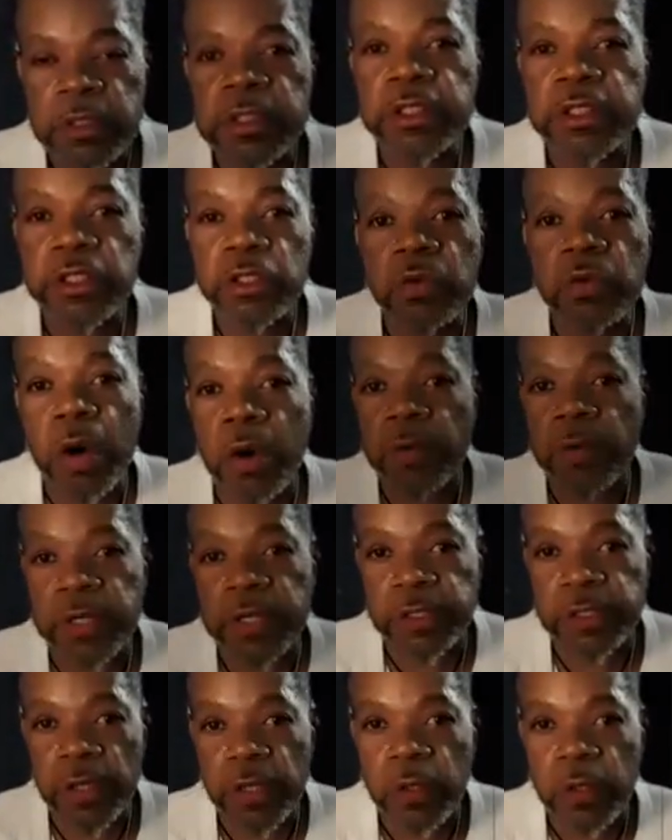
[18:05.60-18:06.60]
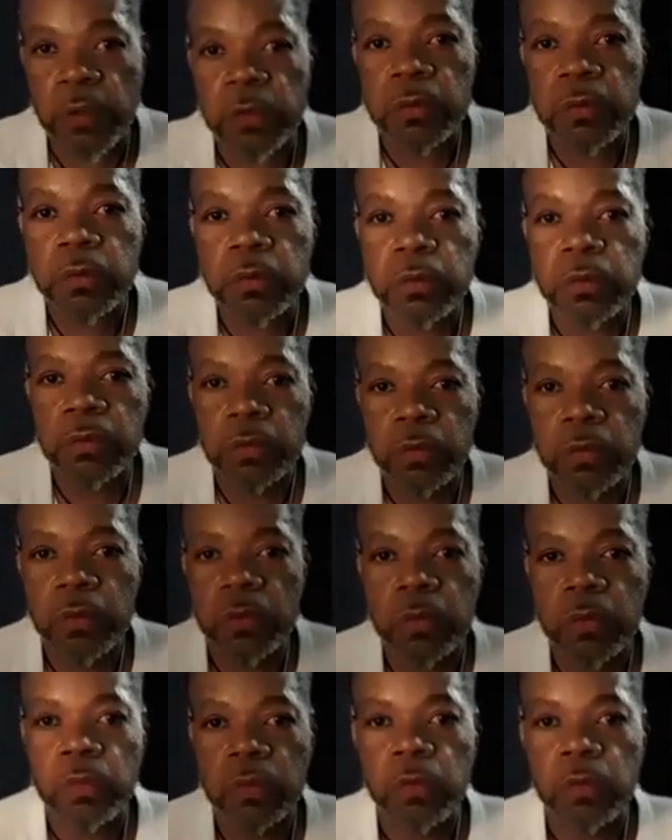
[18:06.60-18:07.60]
He said, you already know
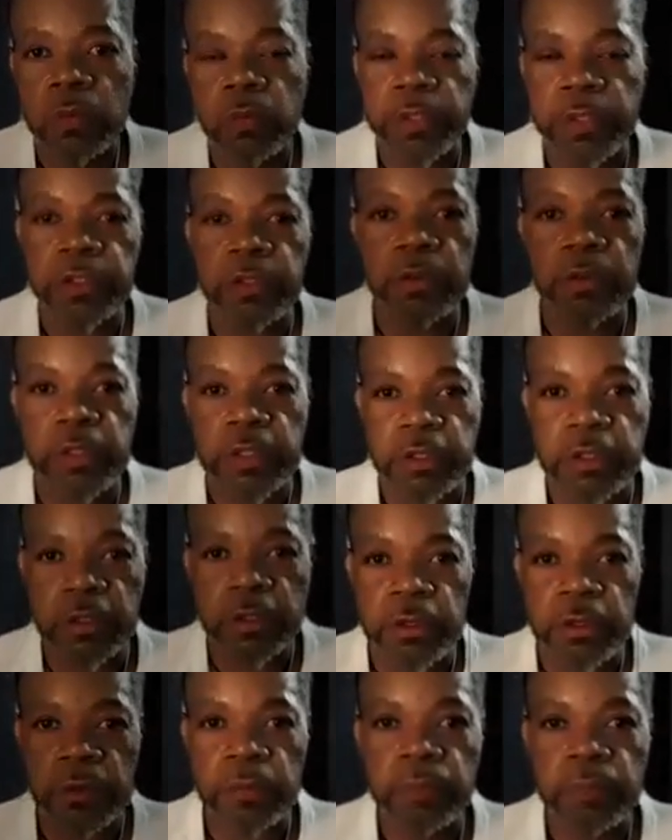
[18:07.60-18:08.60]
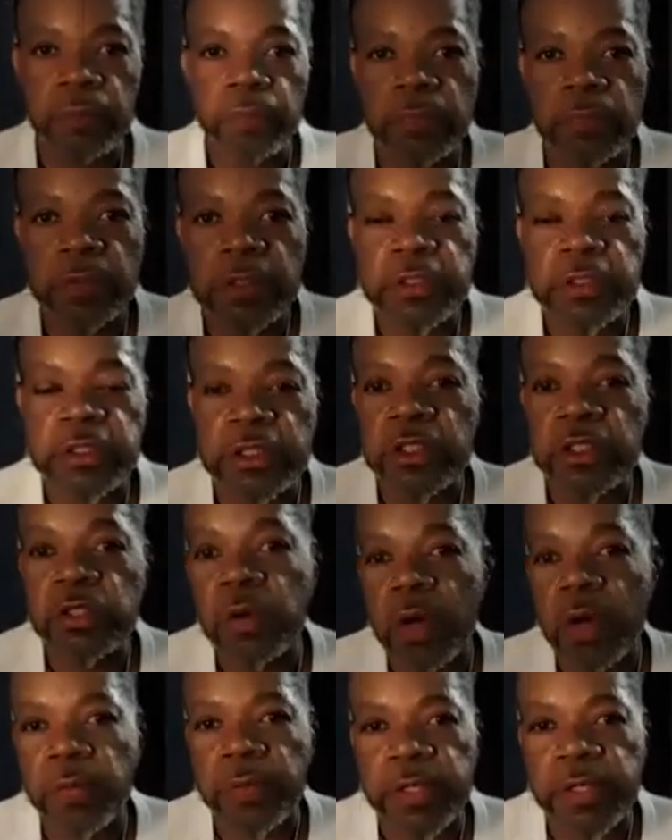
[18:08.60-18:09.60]
what you need to do. He said,
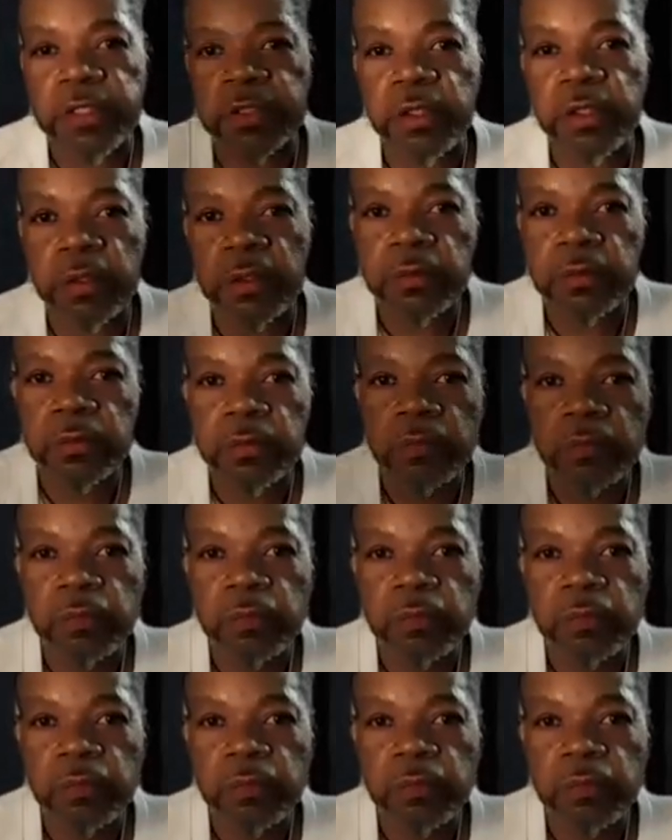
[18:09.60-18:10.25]
you already know.